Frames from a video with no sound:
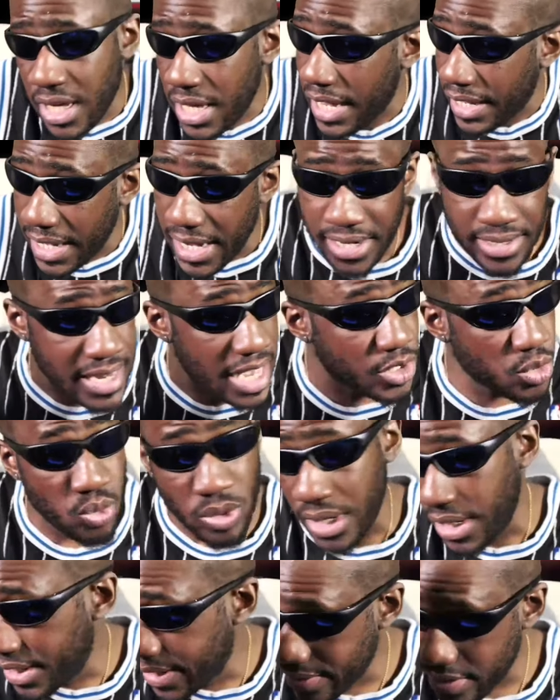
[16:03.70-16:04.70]
again, that's
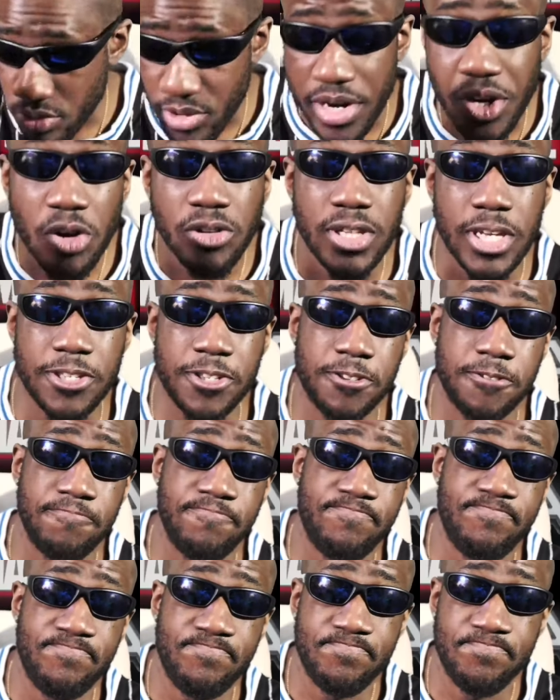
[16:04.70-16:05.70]
they're writing on this.
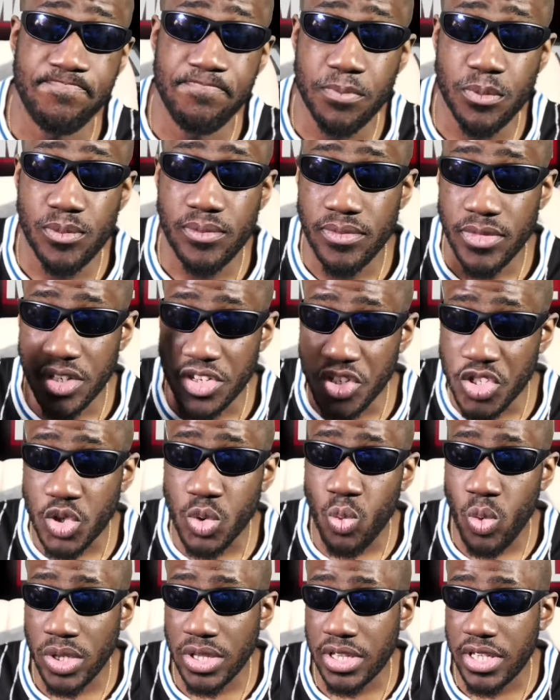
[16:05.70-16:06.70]
This is
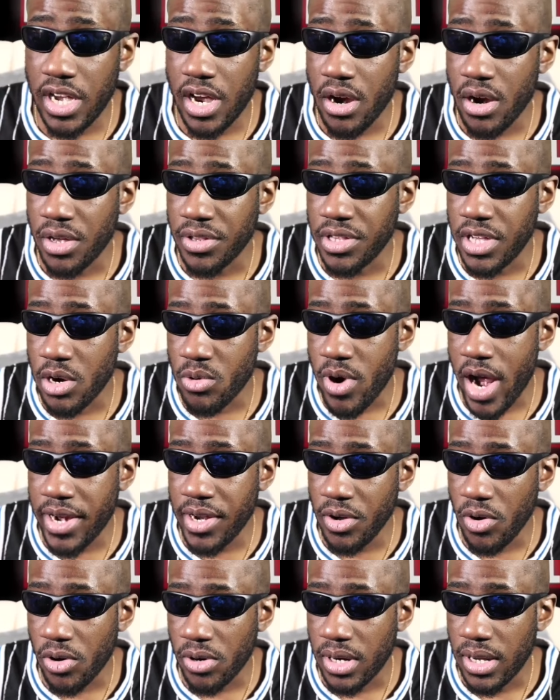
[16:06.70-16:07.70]
what they're they're writing
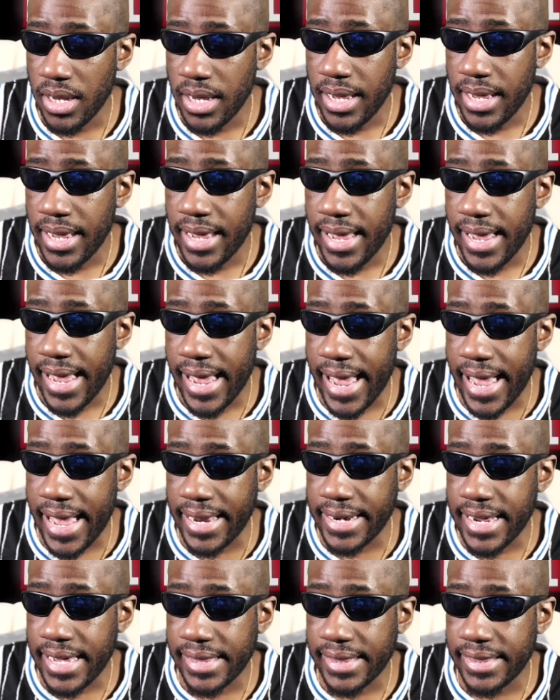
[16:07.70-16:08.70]
on, and
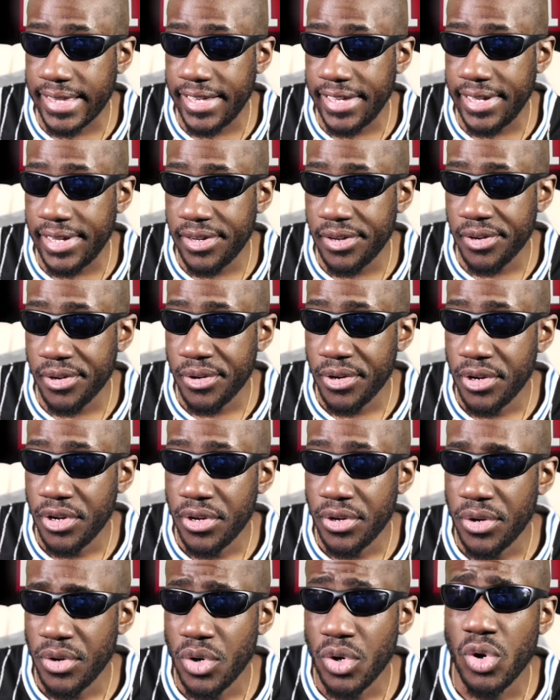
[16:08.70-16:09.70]
I think
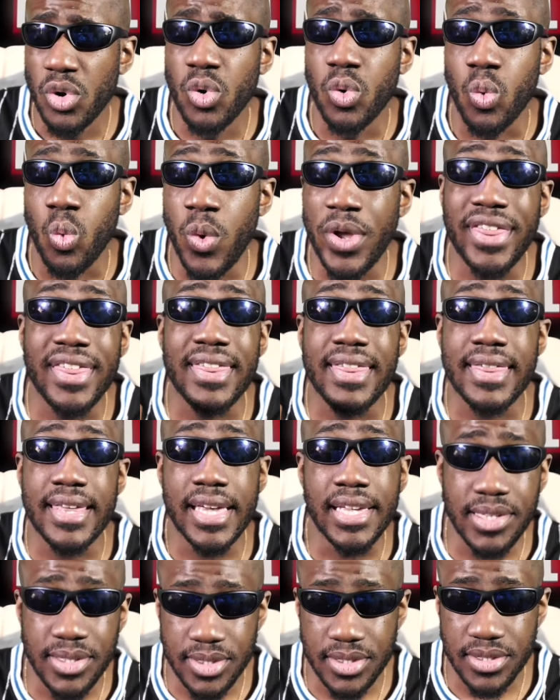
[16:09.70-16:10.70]
with
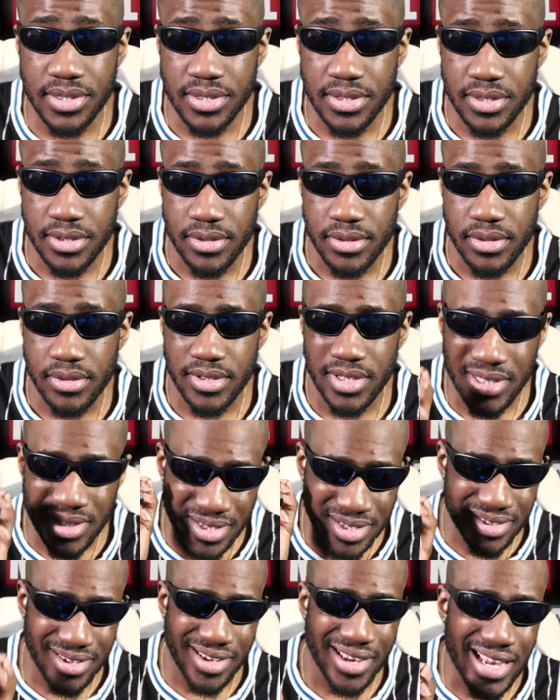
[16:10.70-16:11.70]
this, see,
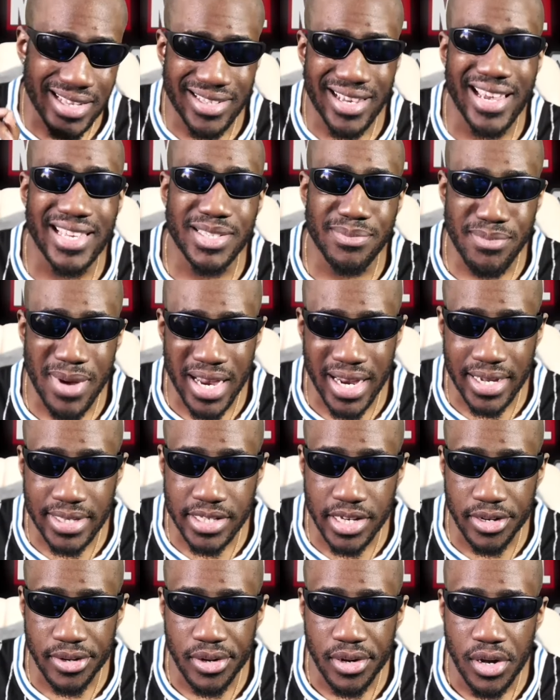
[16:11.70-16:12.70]
because it's
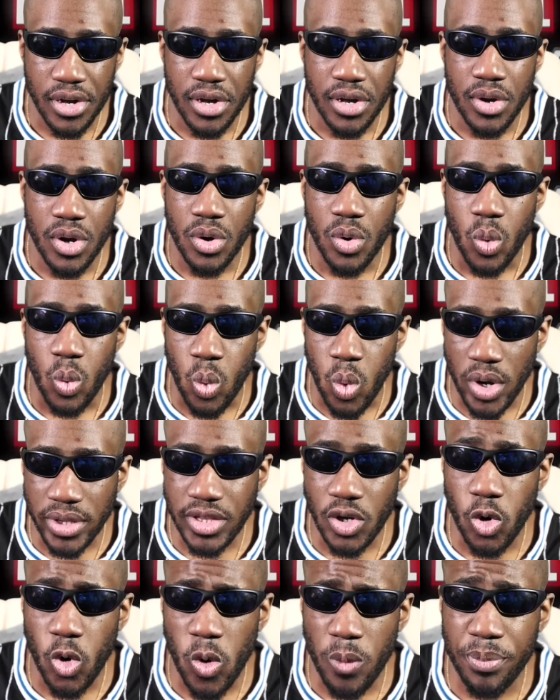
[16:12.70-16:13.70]
marketing. What
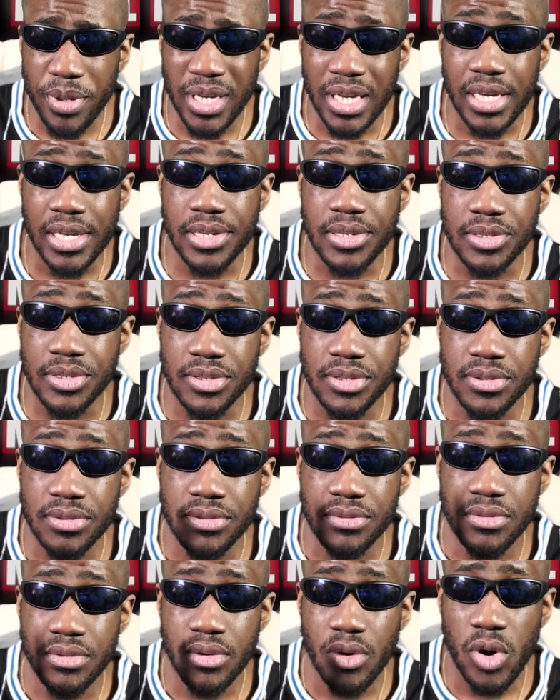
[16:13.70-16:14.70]
they're hoping is
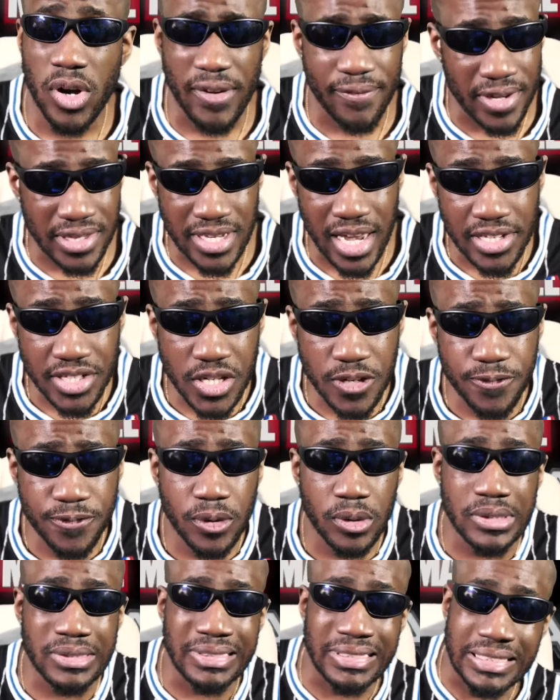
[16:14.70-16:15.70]
okay. Fantastic
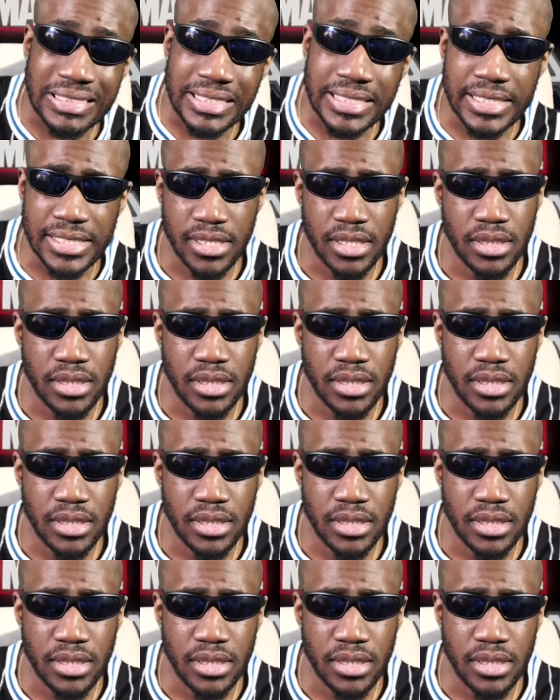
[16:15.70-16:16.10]
Four uh,